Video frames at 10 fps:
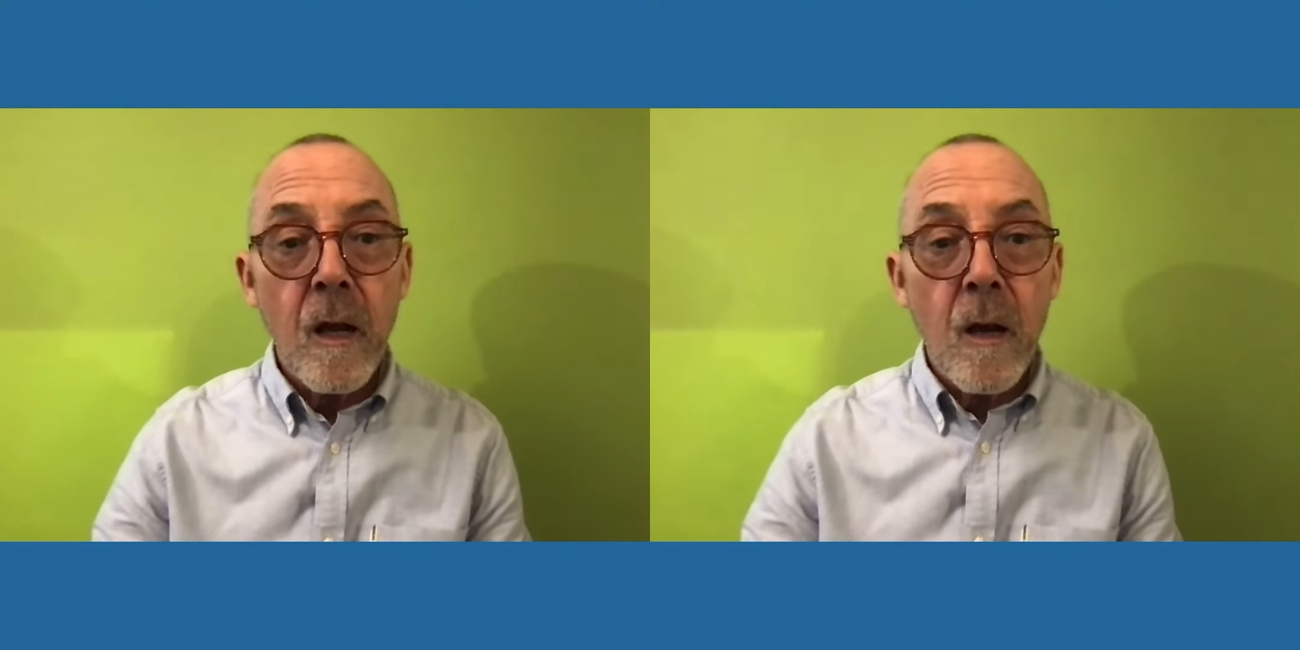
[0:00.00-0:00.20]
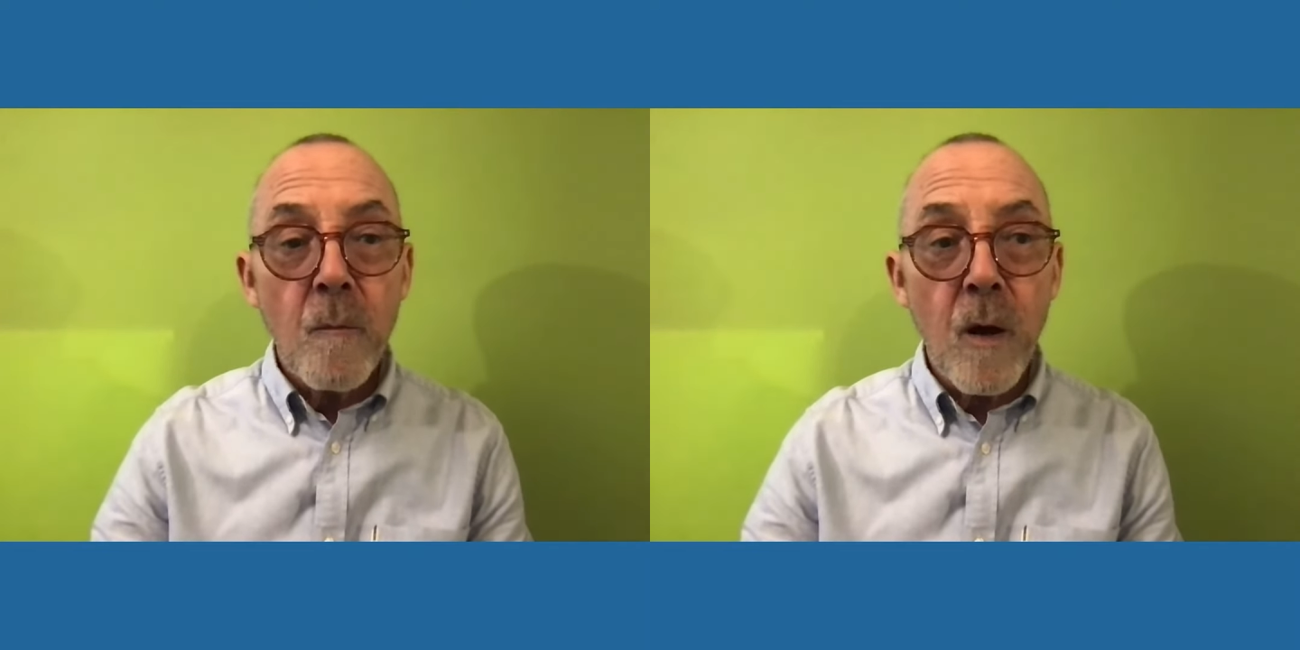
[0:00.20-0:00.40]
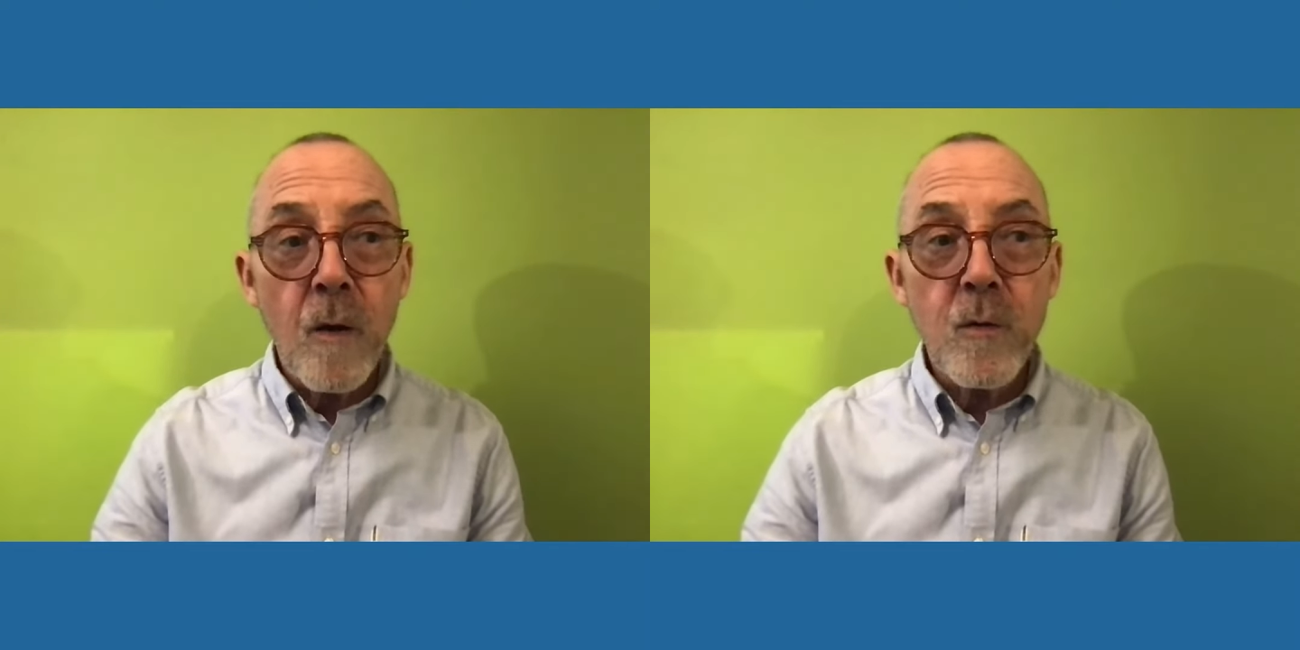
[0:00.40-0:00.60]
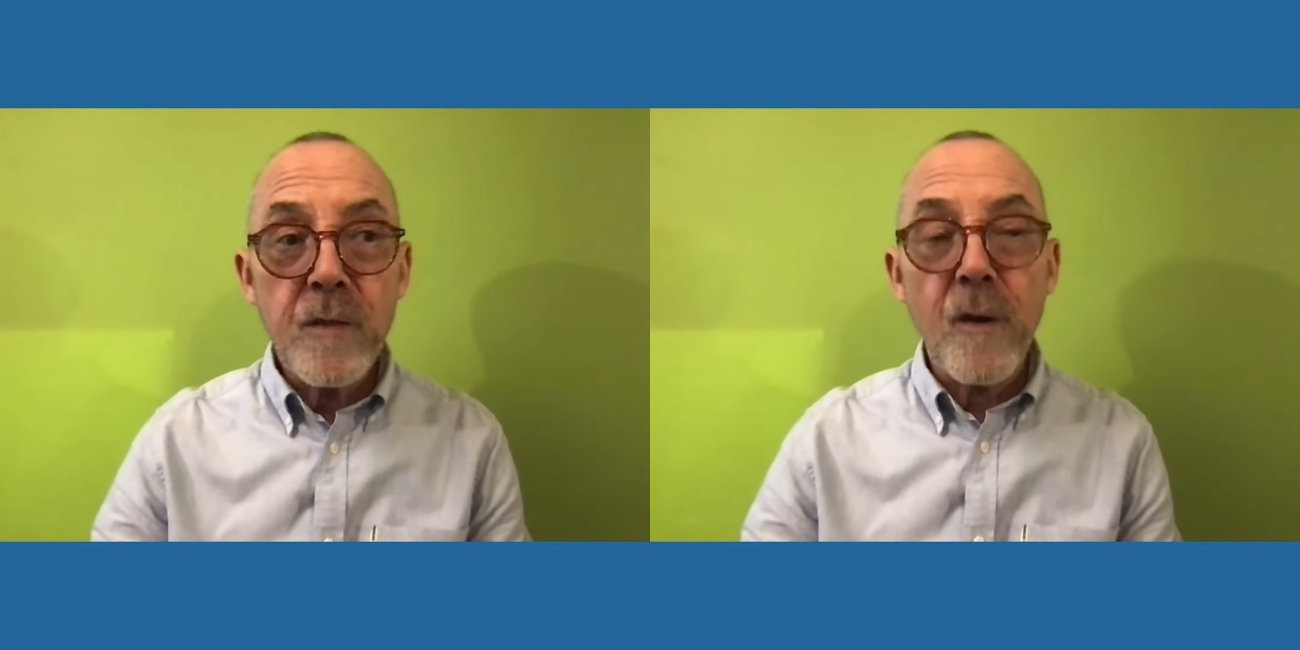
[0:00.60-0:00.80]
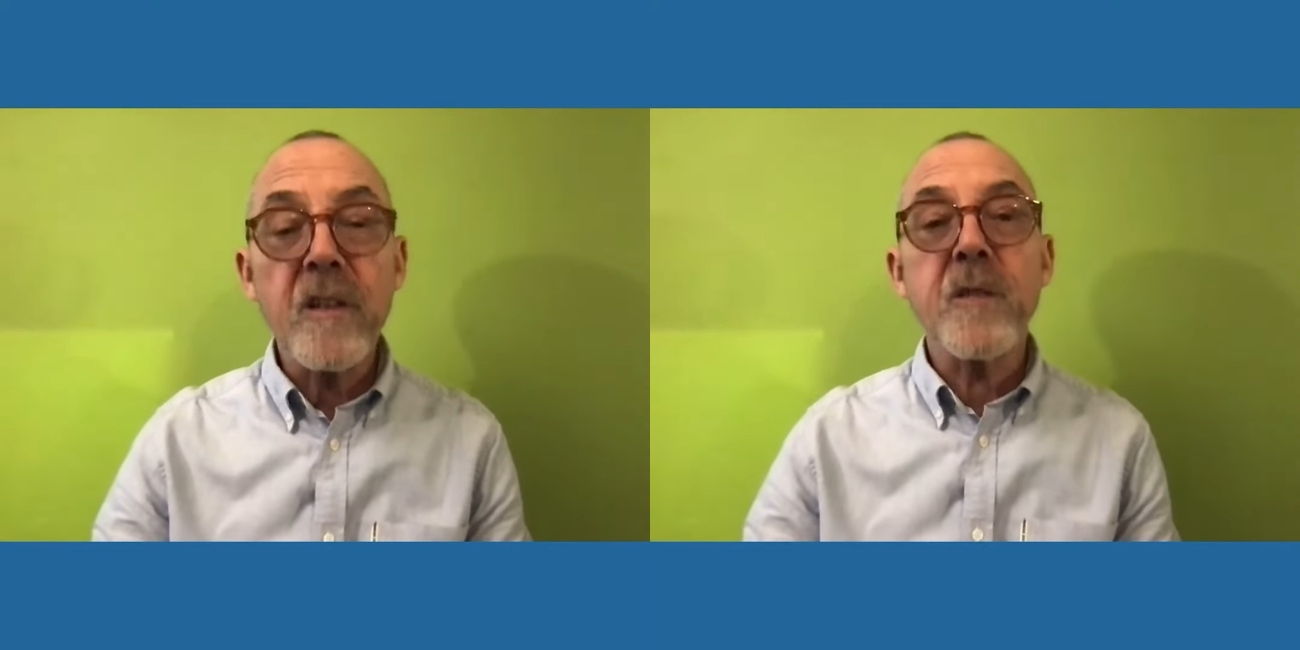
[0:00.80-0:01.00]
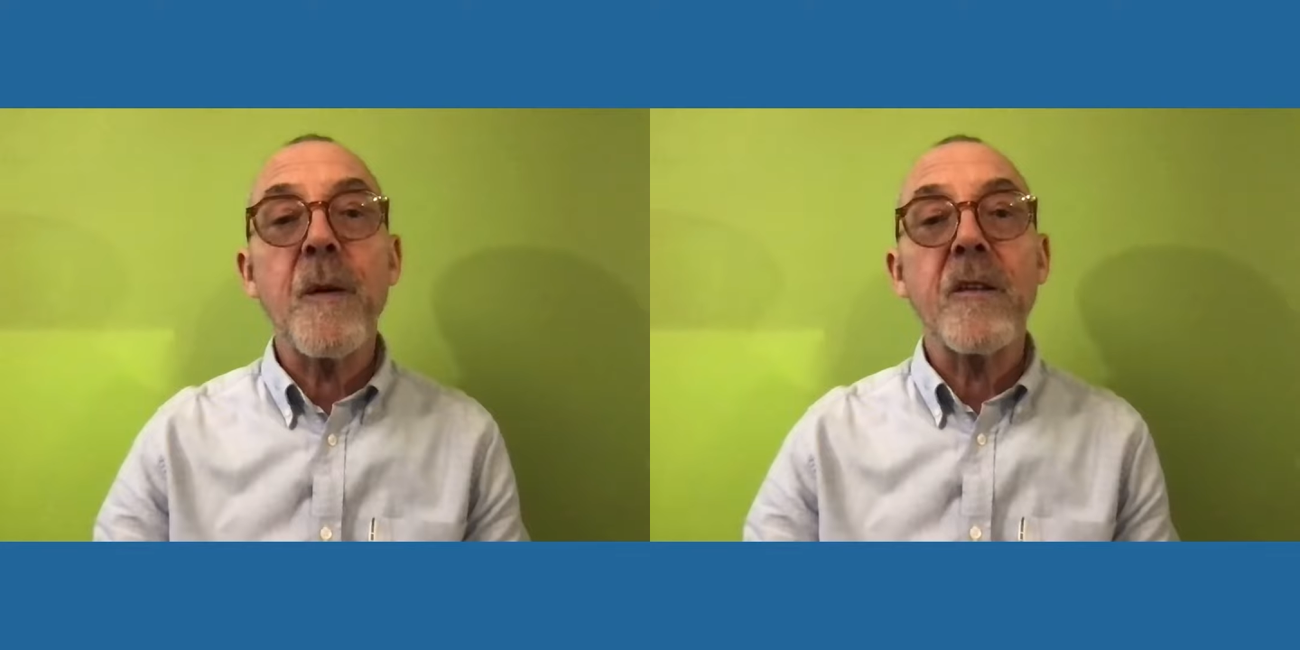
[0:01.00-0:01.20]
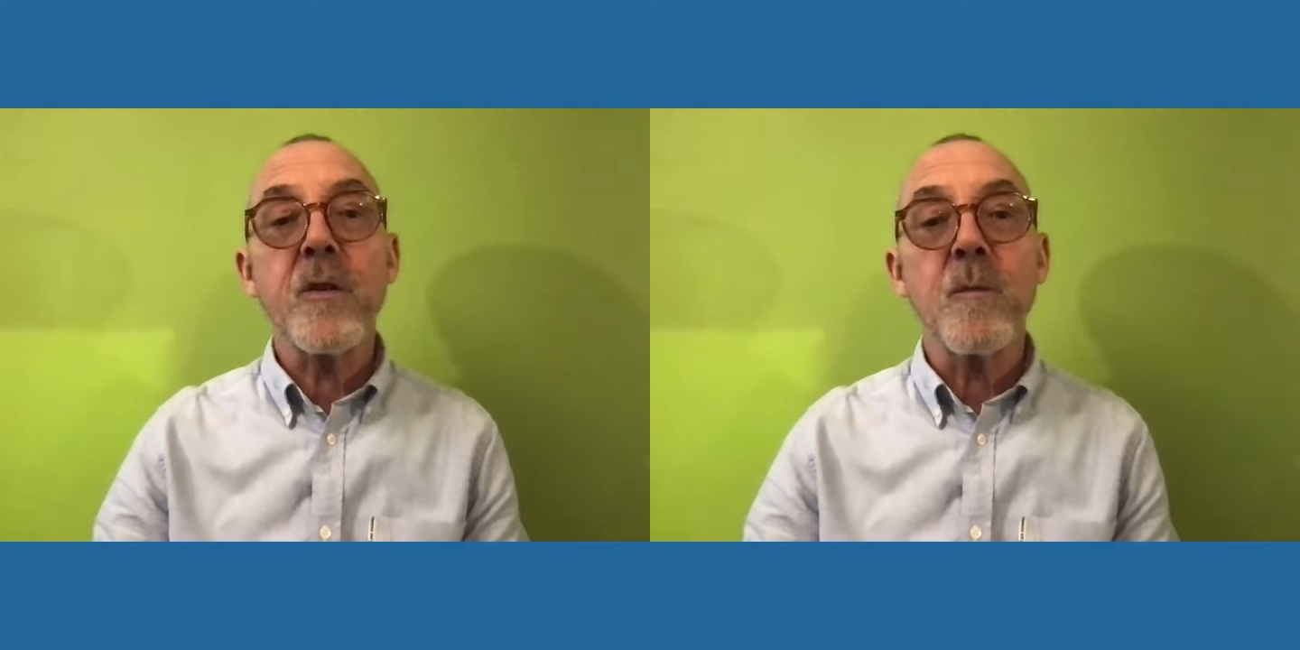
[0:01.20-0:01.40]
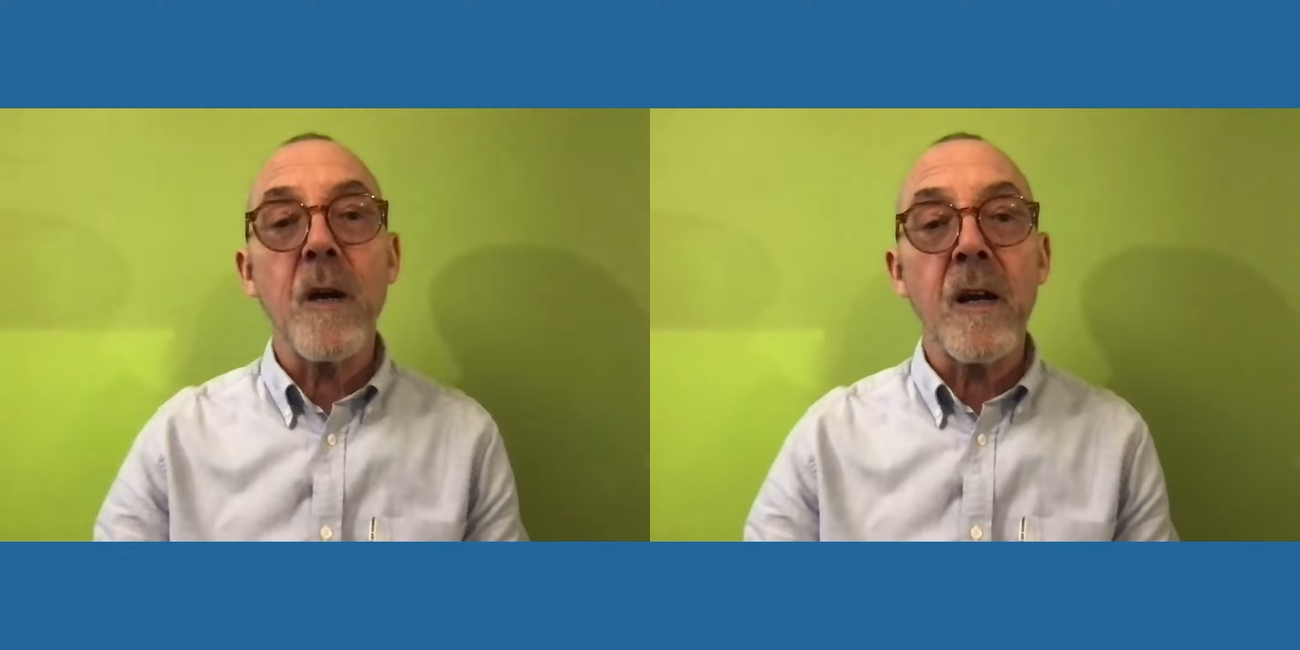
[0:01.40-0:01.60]
Mark was a very
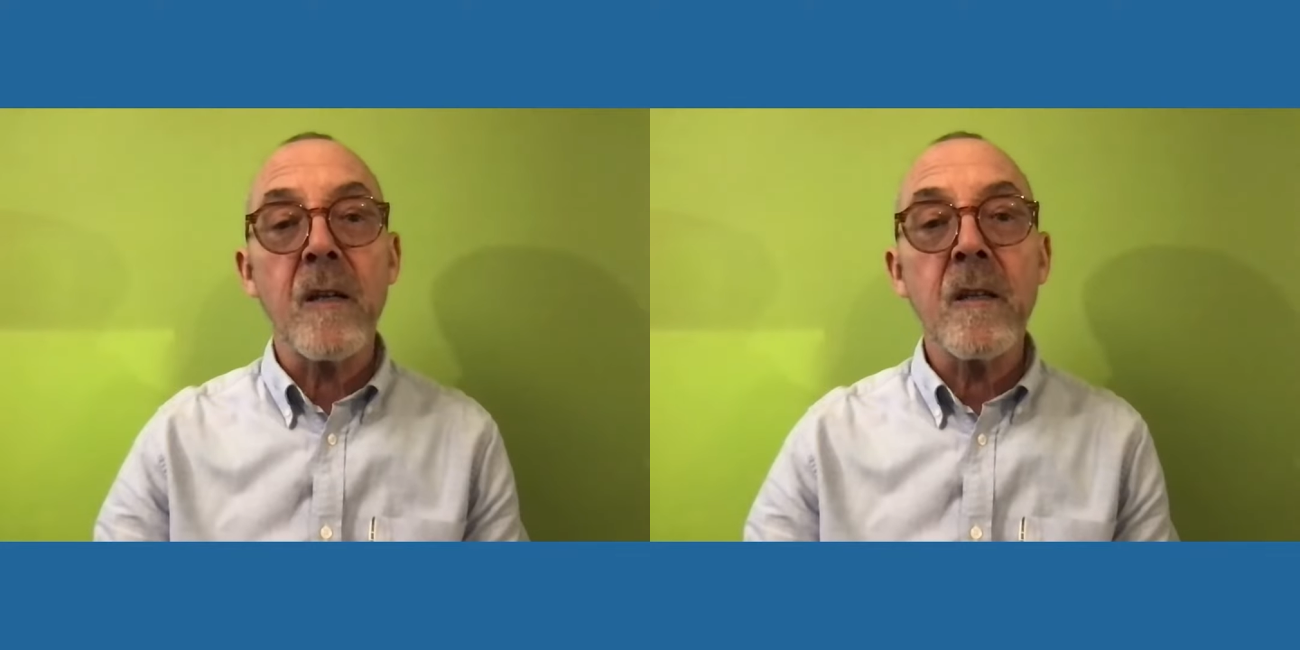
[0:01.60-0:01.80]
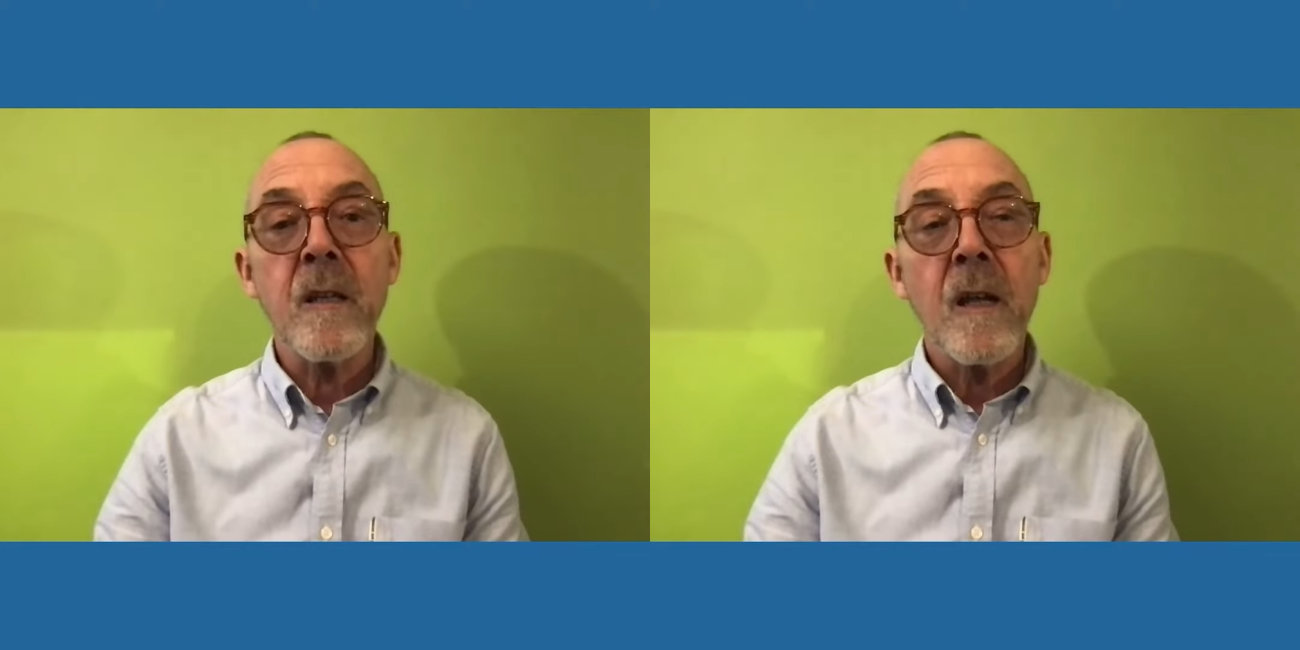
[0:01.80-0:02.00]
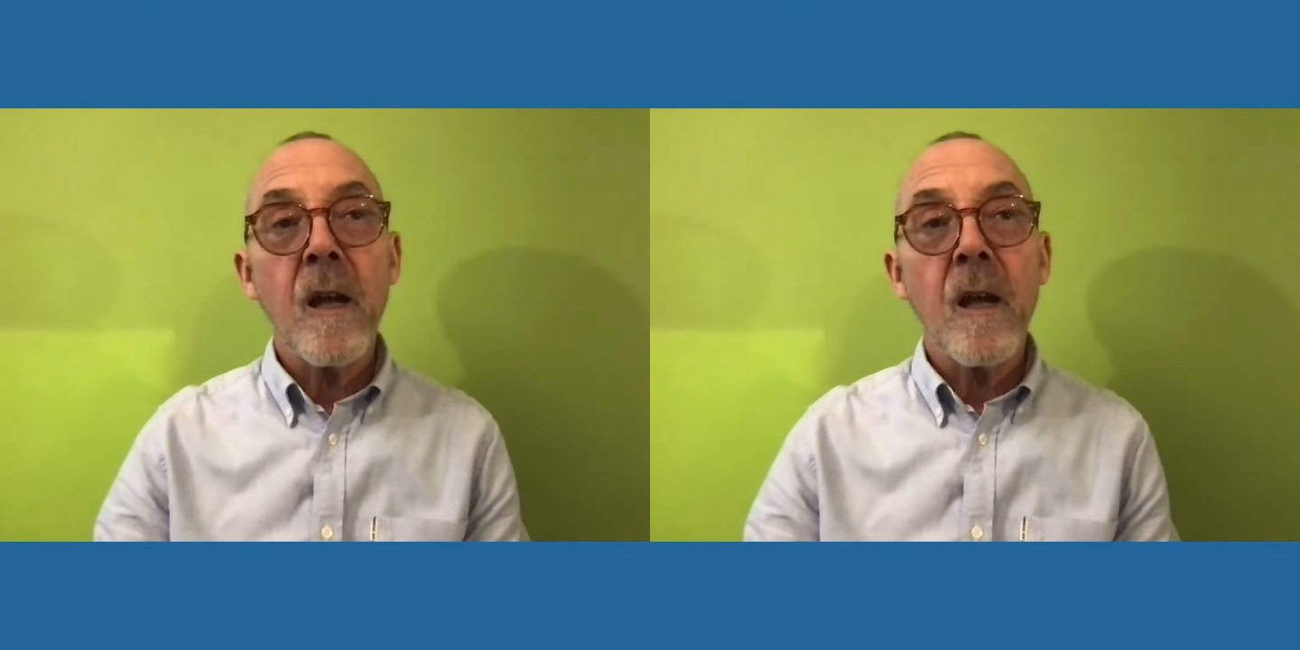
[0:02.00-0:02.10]
special man.